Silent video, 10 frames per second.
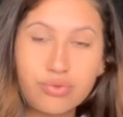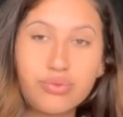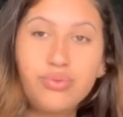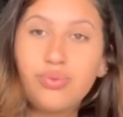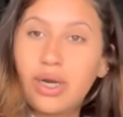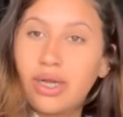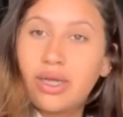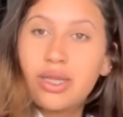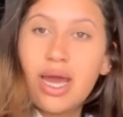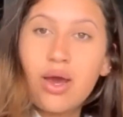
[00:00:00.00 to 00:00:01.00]
running
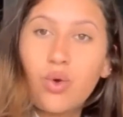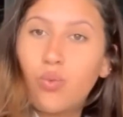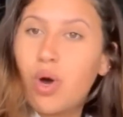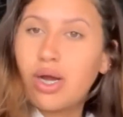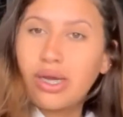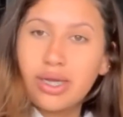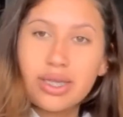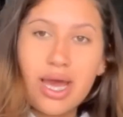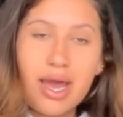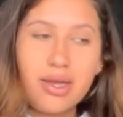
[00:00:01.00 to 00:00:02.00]
in the, or walking in
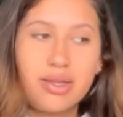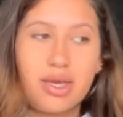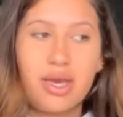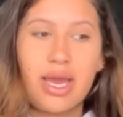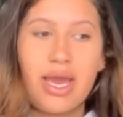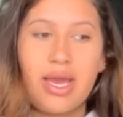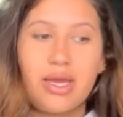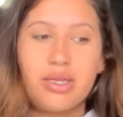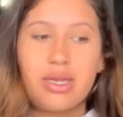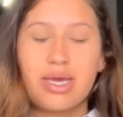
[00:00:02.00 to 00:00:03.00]
the alley.
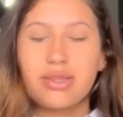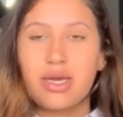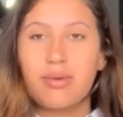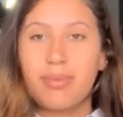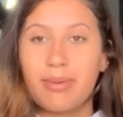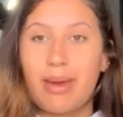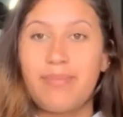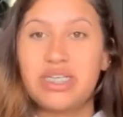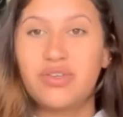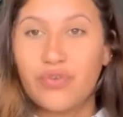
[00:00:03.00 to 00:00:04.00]
And I think me and my
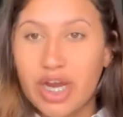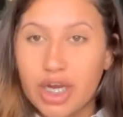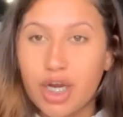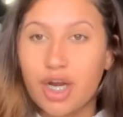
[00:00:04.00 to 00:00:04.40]
best friend and